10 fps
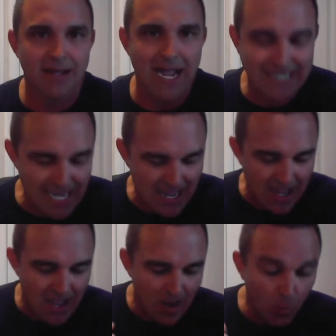I can't.
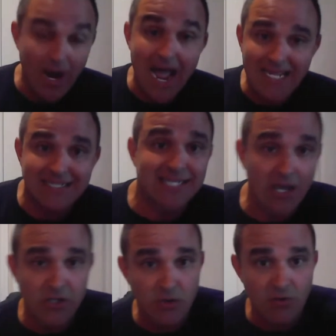What I can
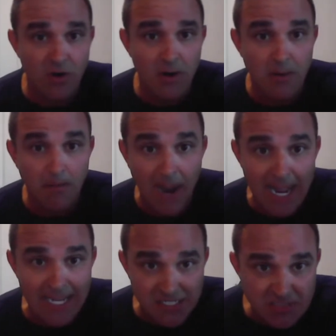tell you
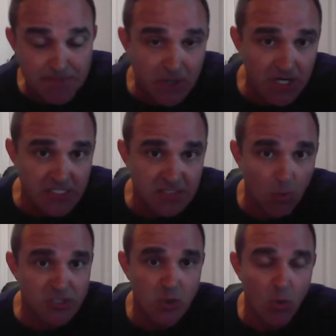by experience of what's